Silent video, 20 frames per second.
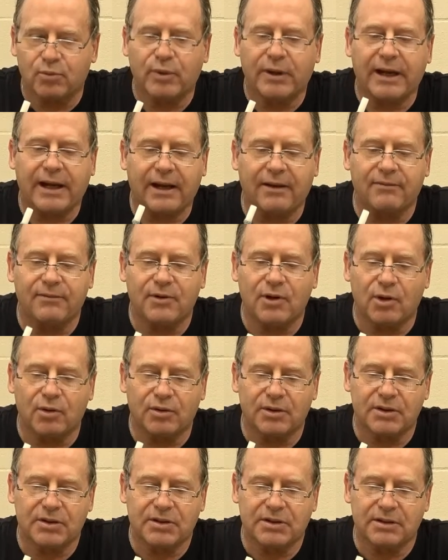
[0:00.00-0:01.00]
We have
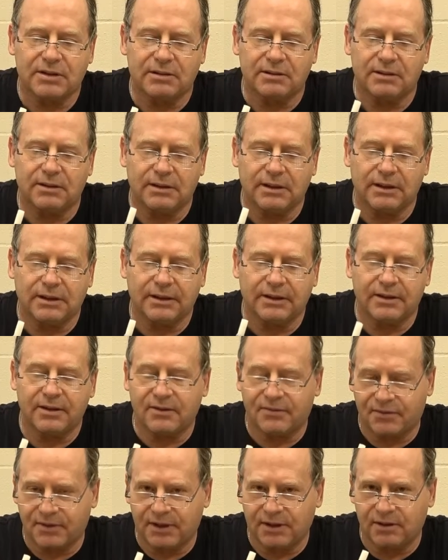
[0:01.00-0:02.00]
noticed in the
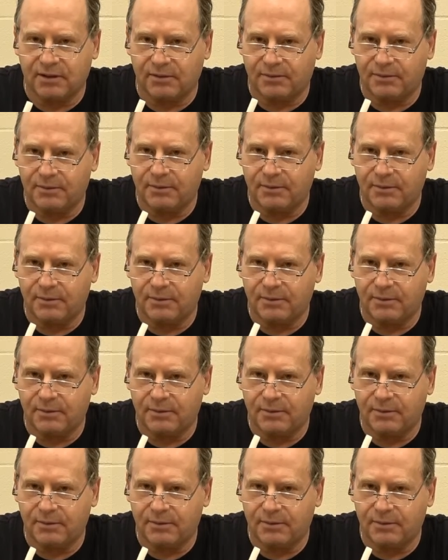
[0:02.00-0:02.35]
field